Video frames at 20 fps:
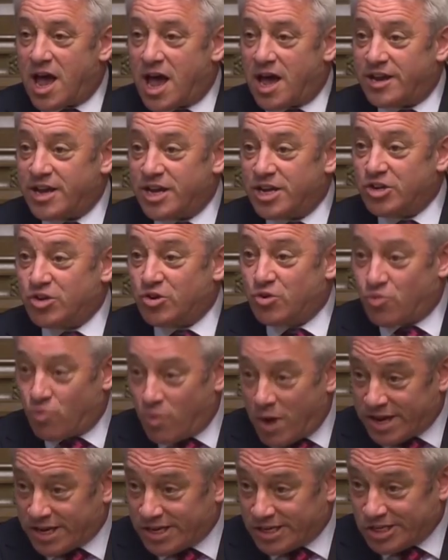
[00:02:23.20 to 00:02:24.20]
and it
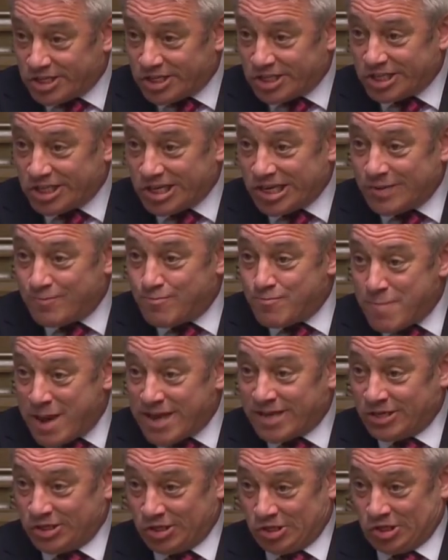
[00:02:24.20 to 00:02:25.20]
grates
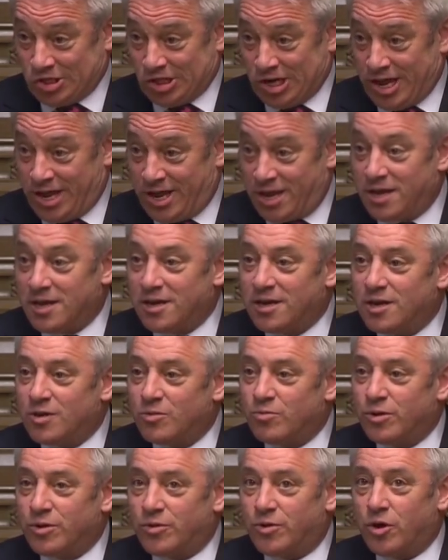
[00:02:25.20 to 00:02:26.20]
immensely
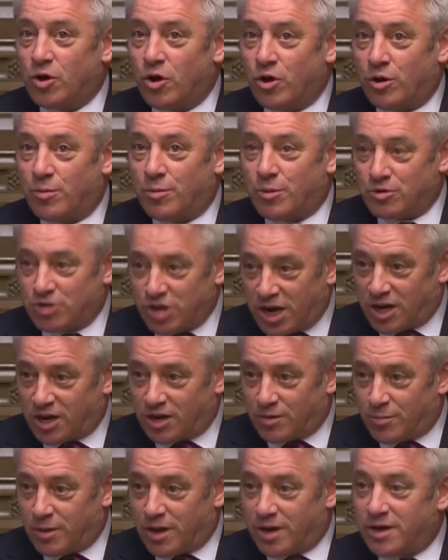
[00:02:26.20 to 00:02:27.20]
with the Honourable
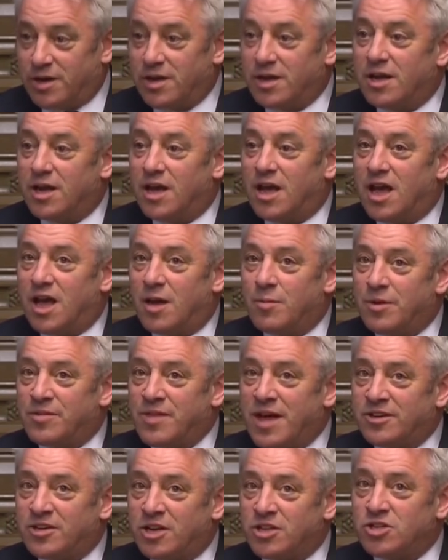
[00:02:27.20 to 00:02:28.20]
Gentleman,
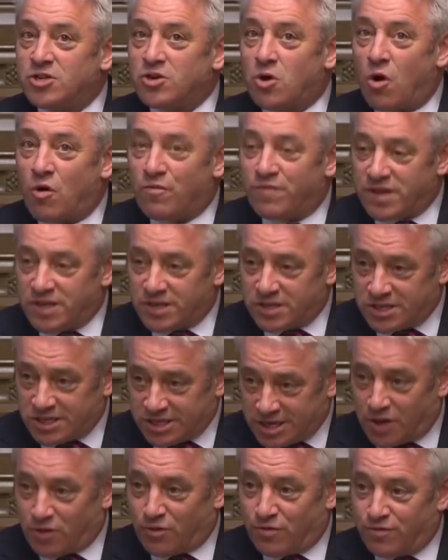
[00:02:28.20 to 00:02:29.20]
but that doesn't of
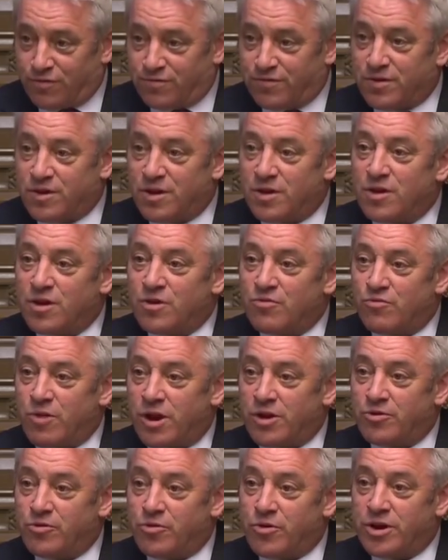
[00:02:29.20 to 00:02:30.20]
itself
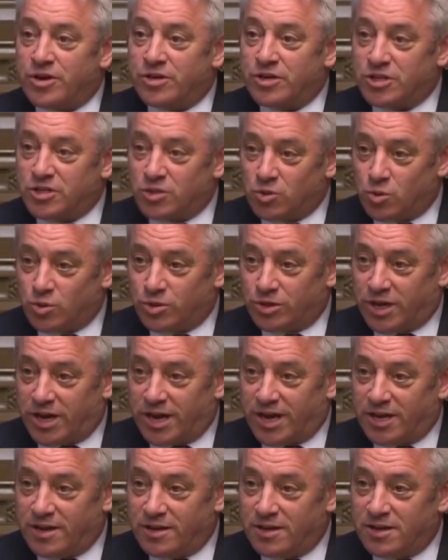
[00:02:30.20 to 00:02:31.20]
render it
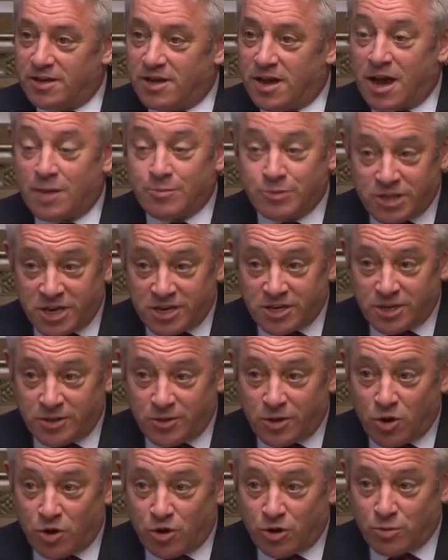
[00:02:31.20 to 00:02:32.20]
disorderly.
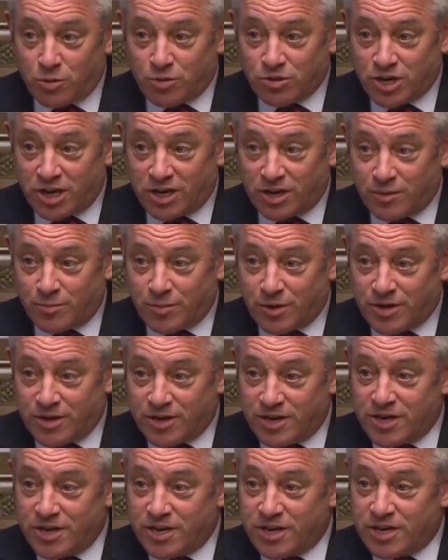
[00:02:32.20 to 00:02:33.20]
Upsetting the Honourable
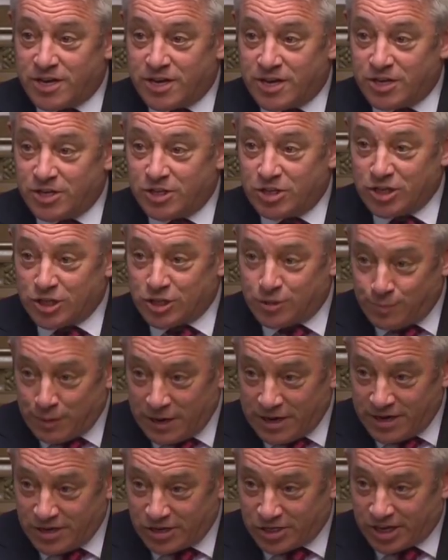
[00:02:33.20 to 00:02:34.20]
Gentleman is
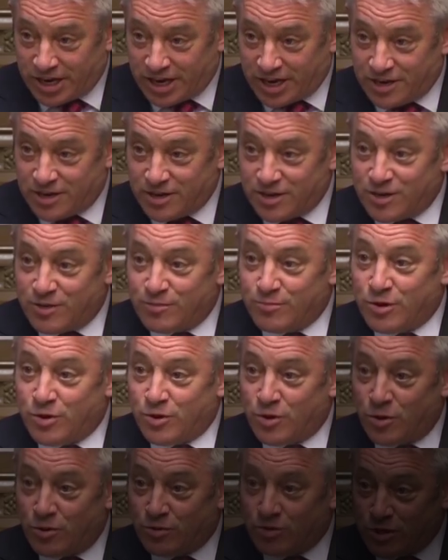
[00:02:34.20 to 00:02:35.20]
displeasing,
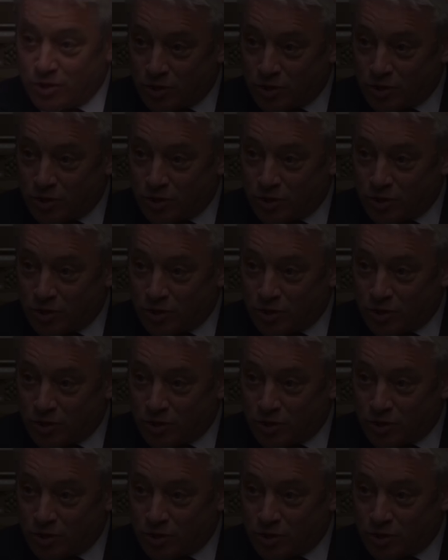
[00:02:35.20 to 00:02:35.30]
but not